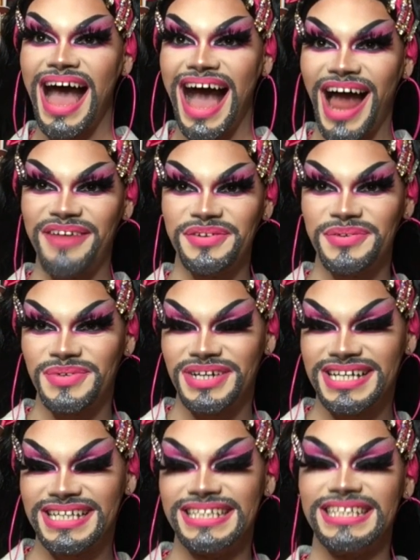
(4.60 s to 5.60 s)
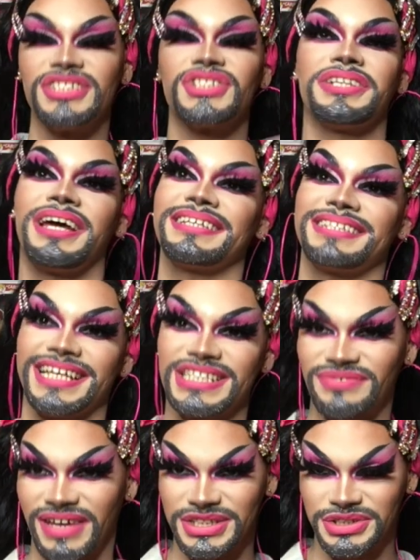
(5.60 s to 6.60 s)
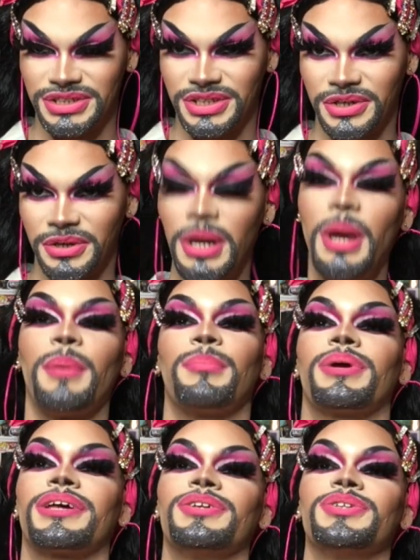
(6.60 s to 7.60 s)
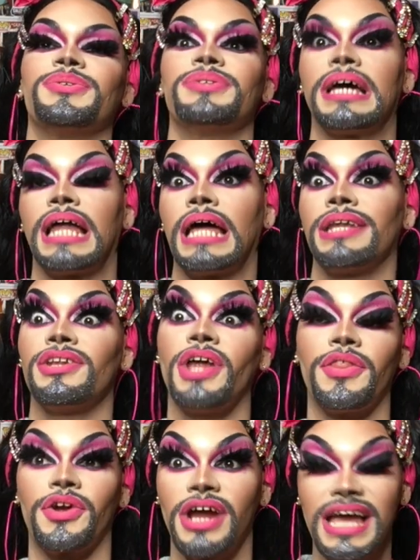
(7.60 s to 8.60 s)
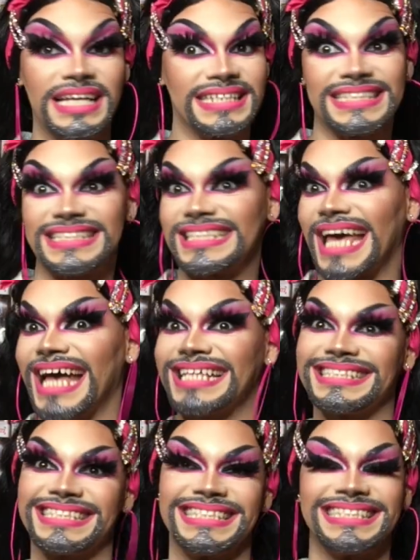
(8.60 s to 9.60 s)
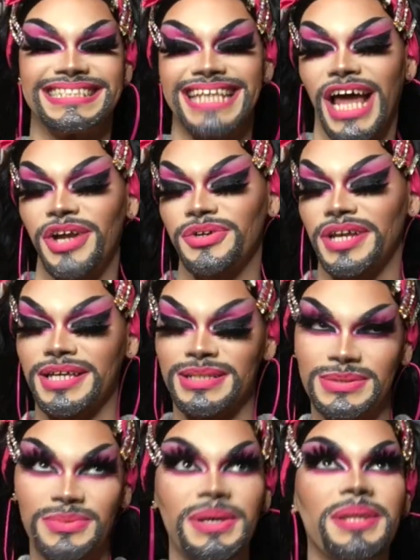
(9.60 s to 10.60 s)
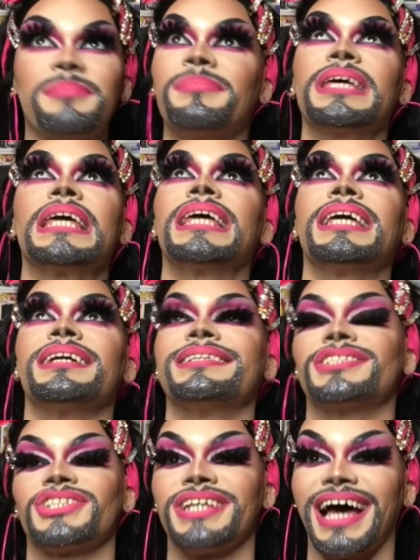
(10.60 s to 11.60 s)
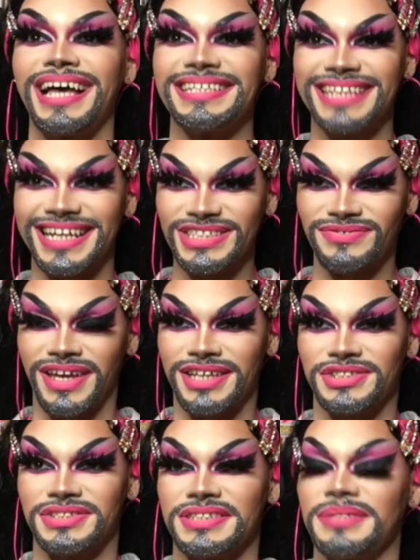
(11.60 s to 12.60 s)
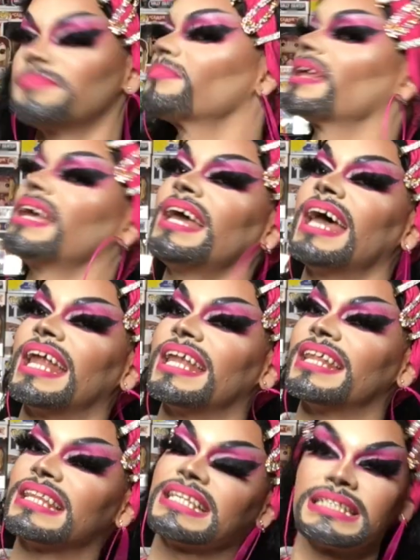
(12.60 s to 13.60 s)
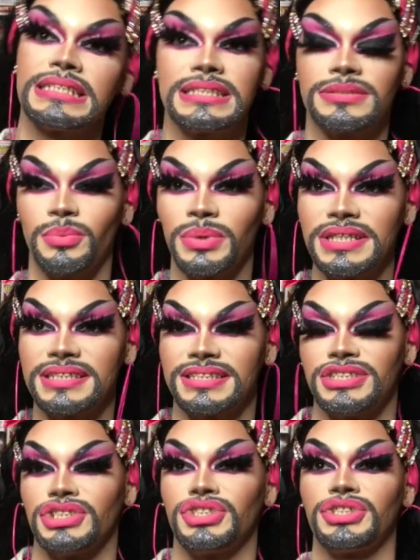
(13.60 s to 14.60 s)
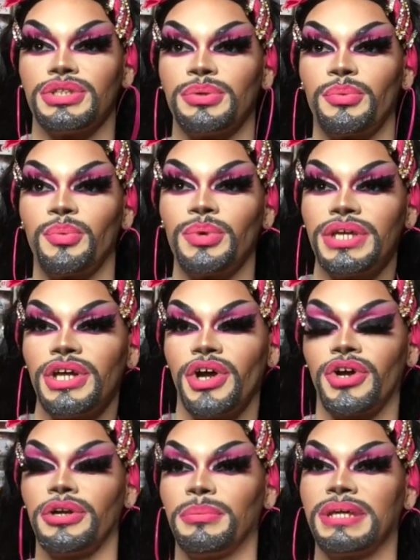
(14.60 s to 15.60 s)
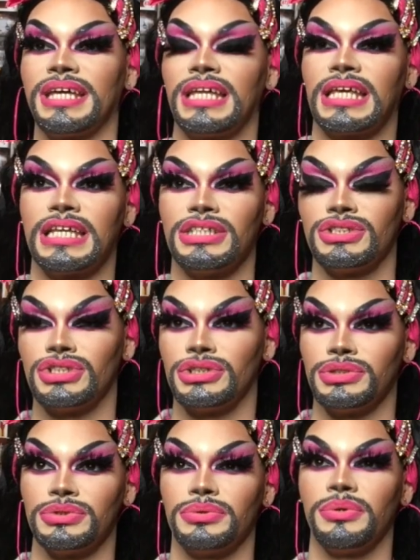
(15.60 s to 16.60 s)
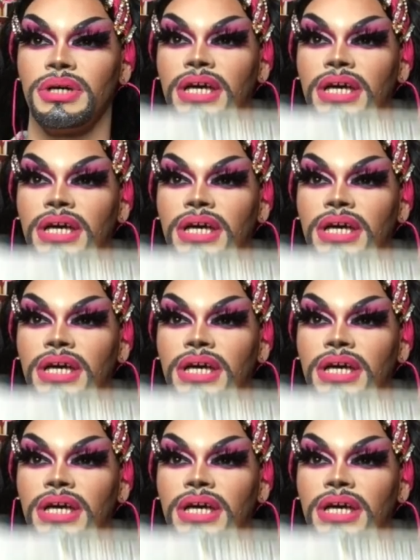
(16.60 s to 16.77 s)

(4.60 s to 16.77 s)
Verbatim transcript: Hi everyone, it's Shania Satisfaction here, bringing you yet another Sassy Saturdays with me, Shania Satisfaction. And in this week's edition, we are going to be getting into